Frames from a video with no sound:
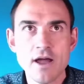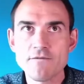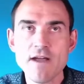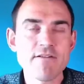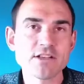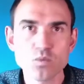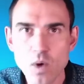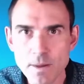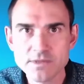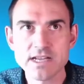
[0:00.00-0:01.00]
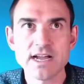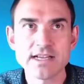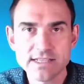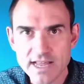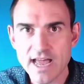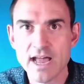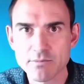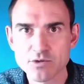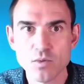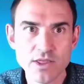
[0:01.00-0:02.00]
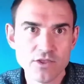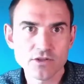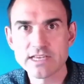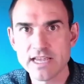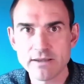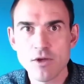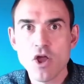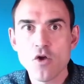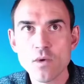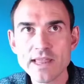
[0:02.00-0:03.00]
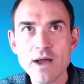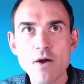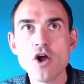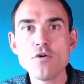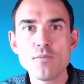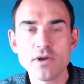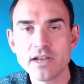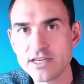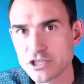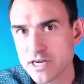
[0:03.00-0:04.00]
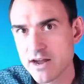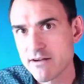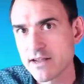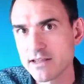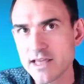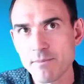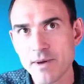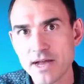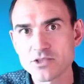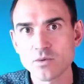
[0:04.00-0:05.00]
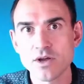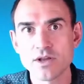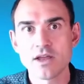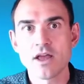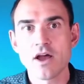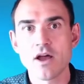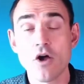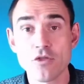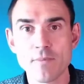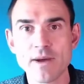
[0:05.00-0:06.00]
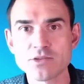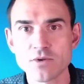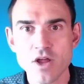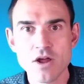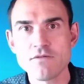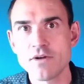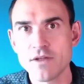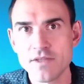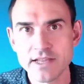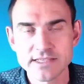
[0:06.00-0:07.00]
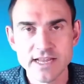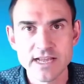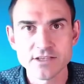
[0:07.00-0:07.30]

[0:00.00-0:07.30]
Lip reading: various websites and apps with your team without openly sharing their password or the password over the internet.